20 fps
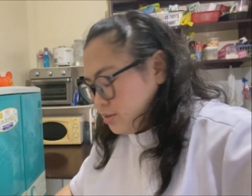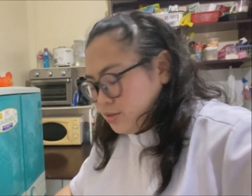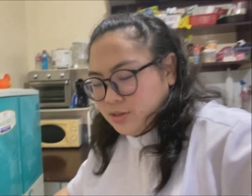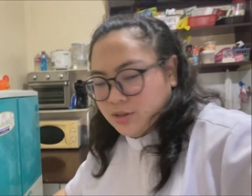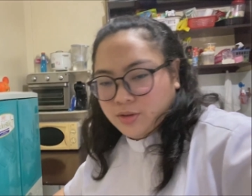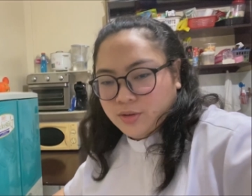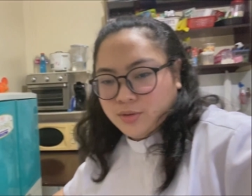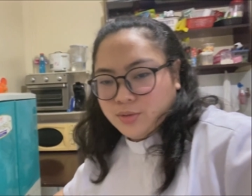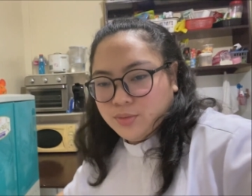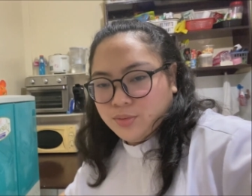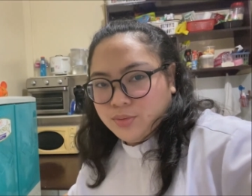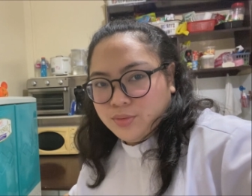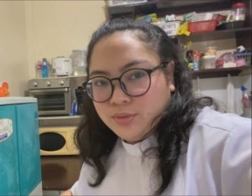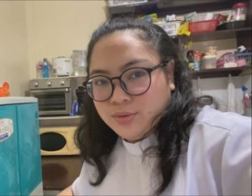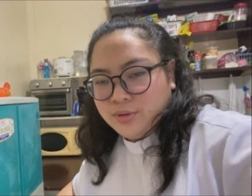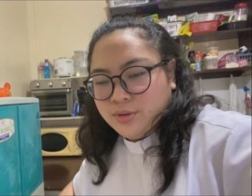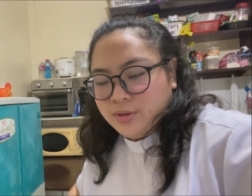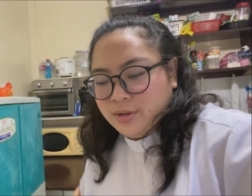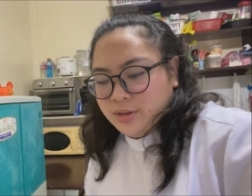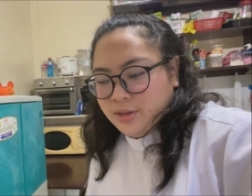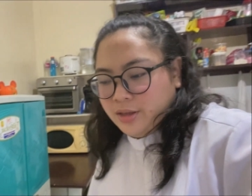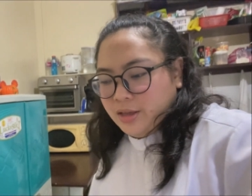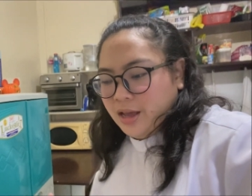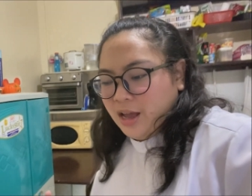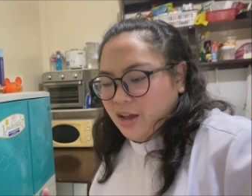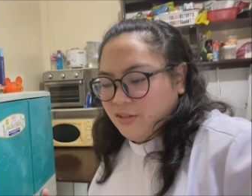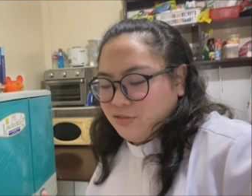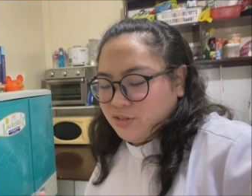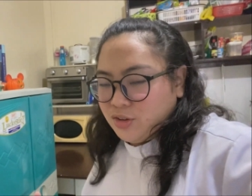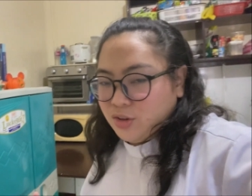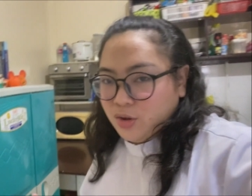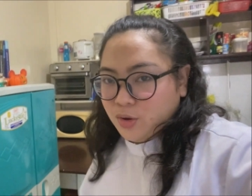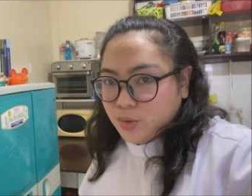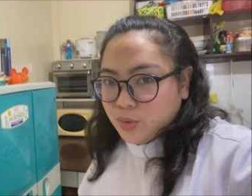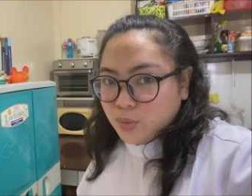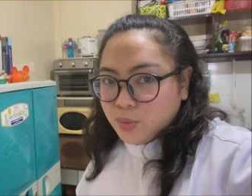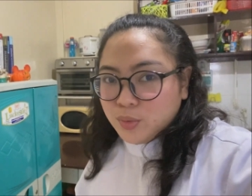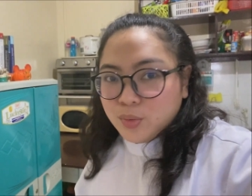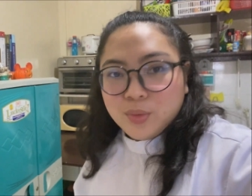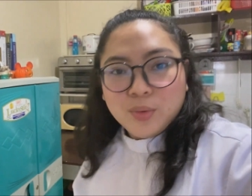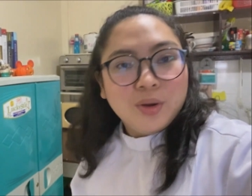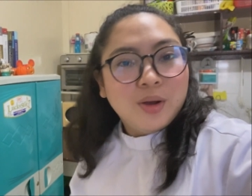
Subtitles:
so I have to go.